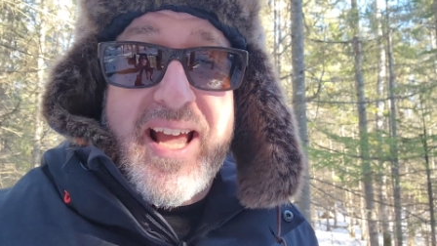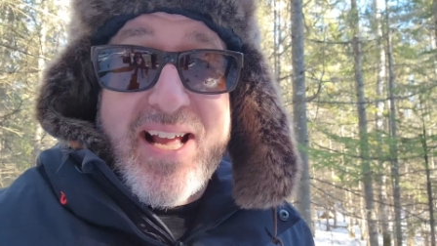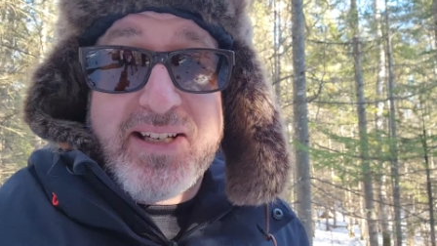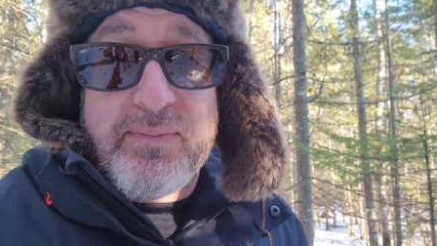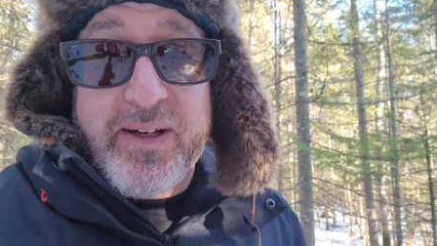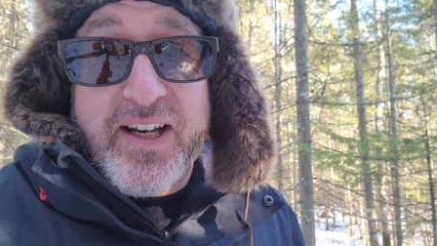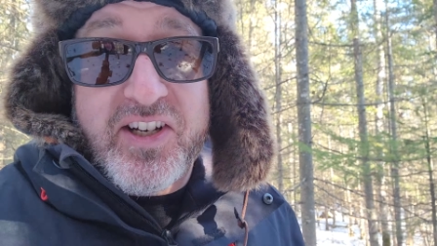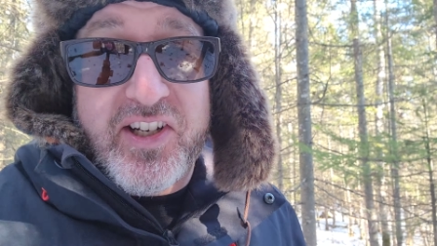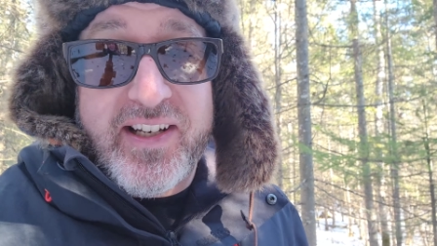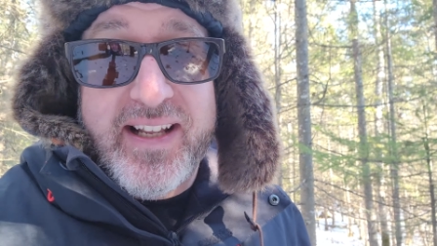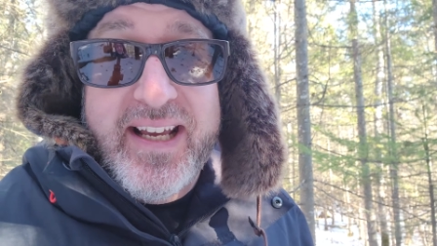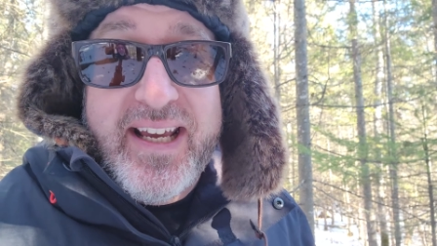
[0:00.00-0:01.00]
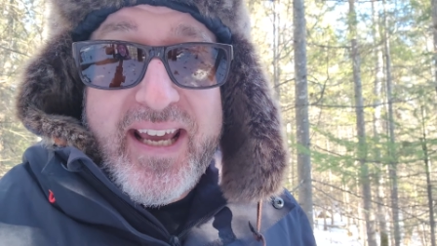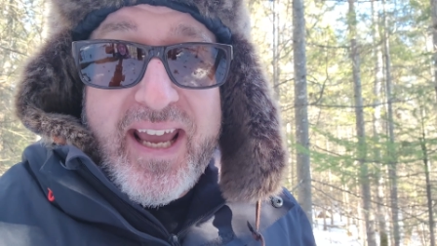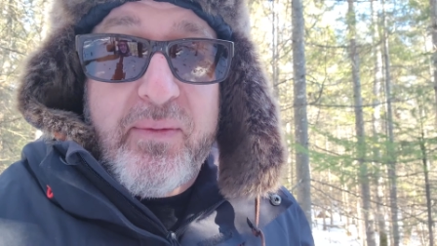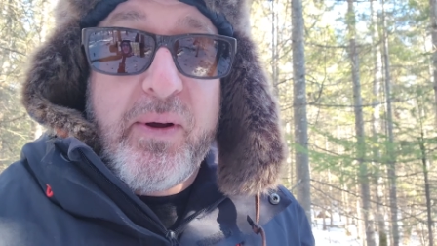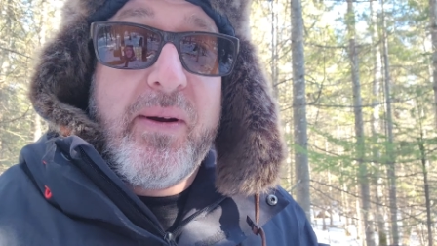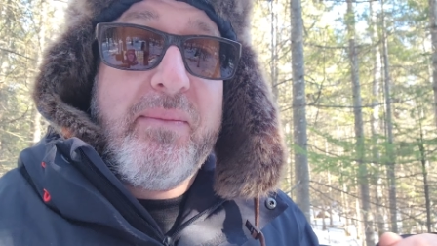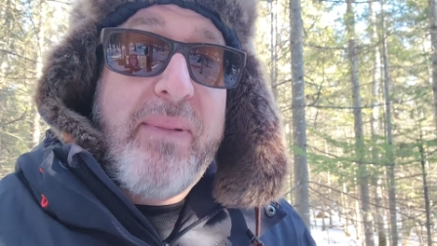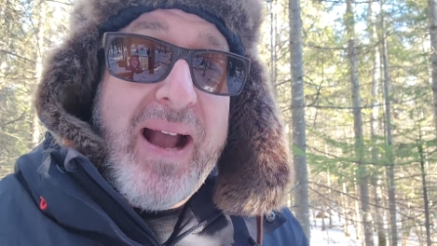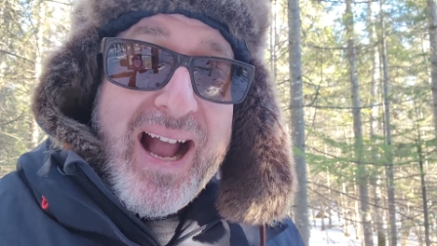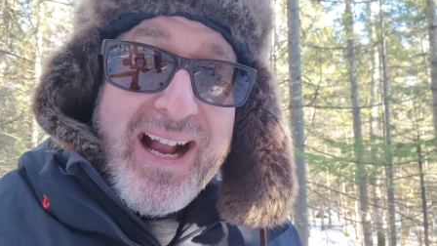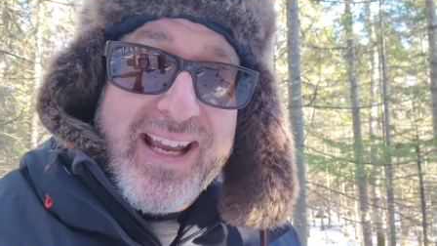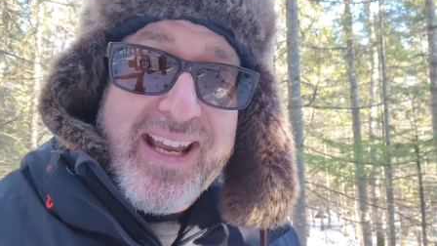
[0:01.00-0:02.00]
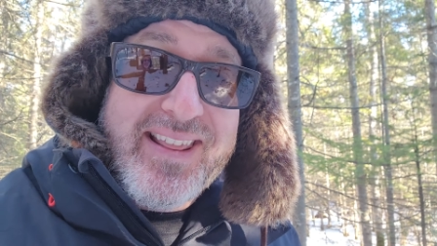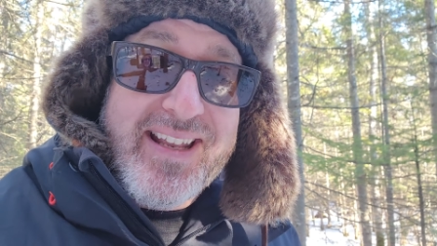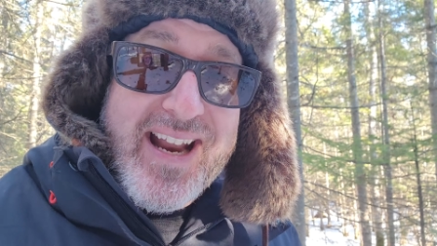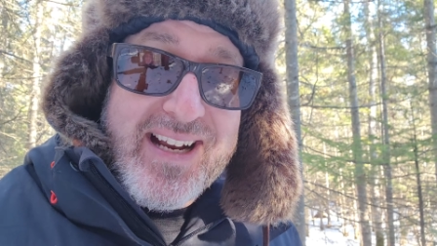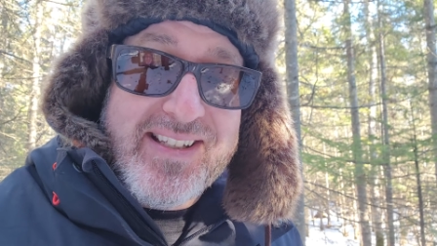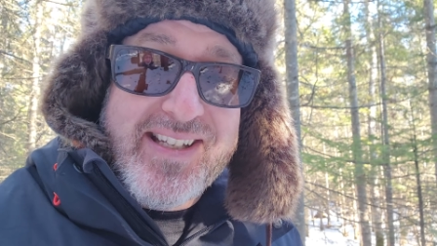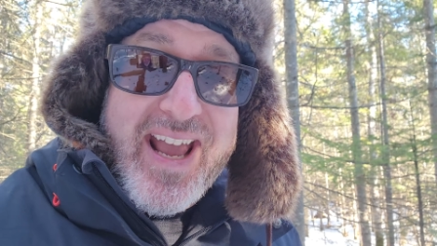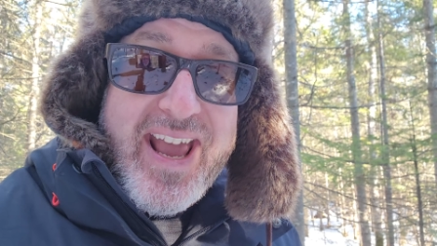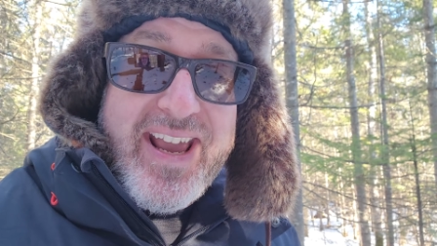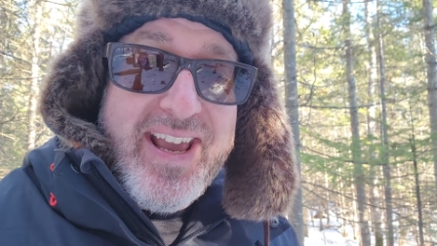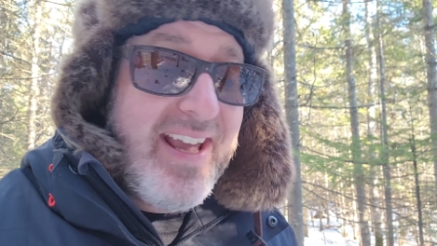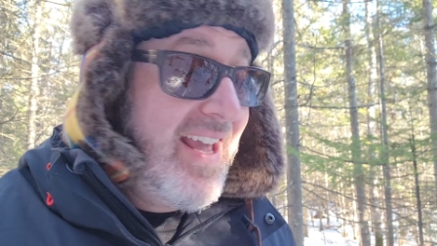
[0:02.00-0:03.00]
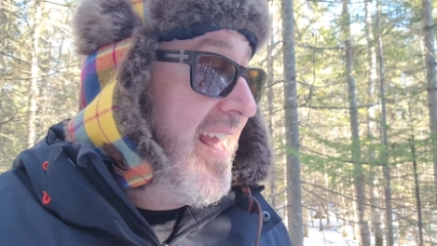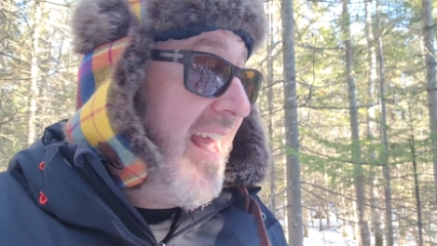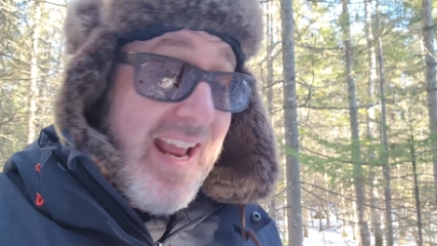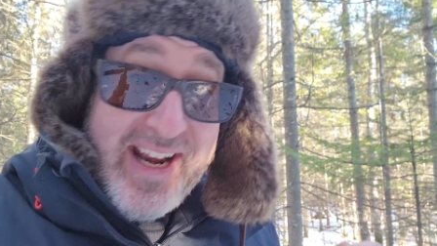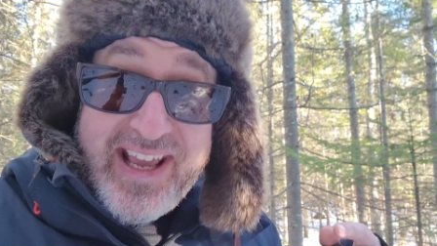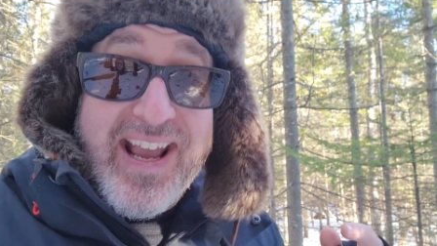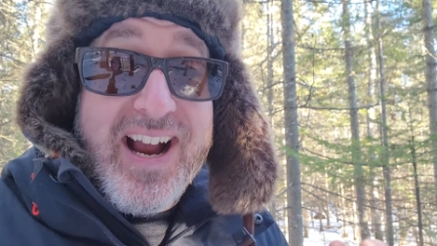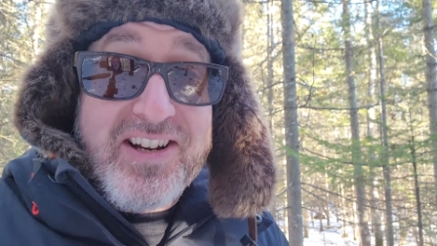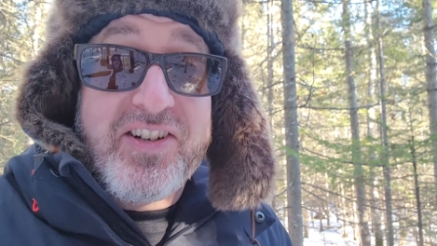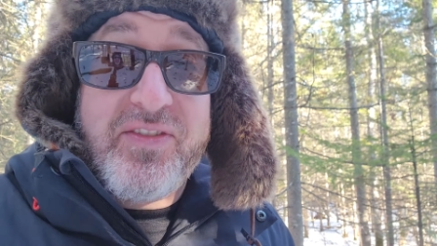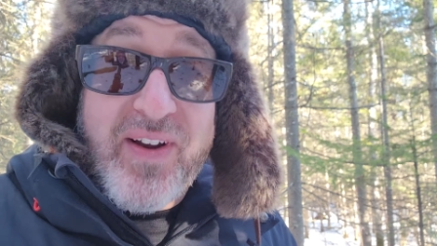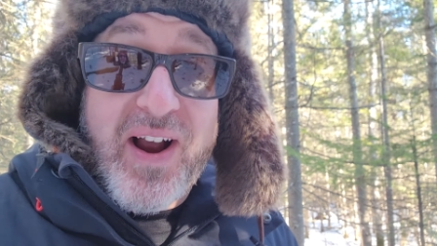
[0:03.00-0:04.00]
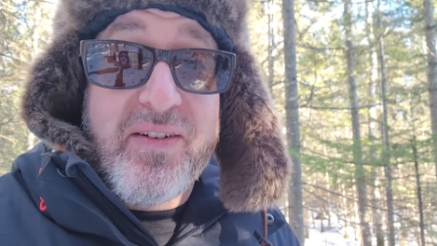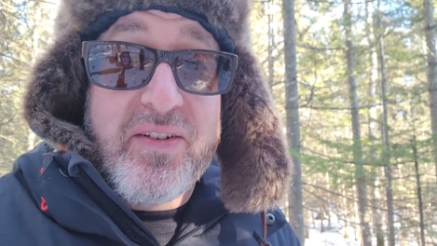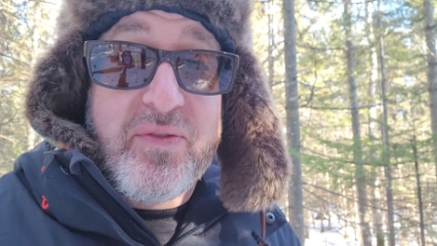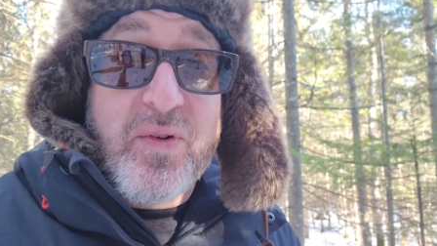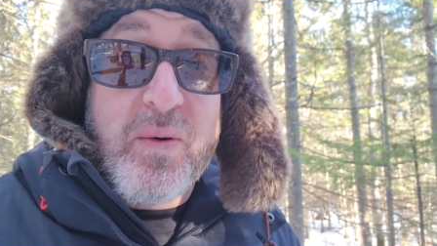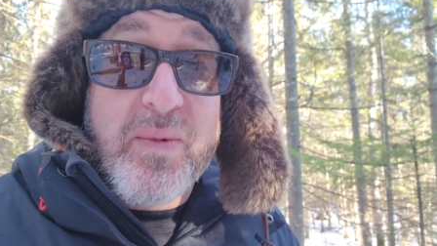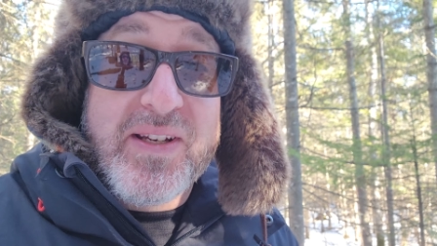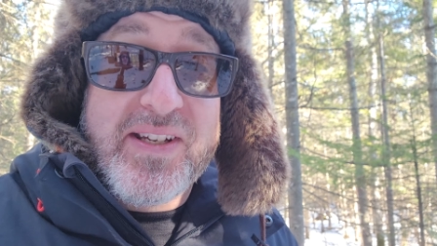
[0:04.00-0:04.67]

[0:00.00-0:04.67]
expedition and we went back the next day and he actually found it for me.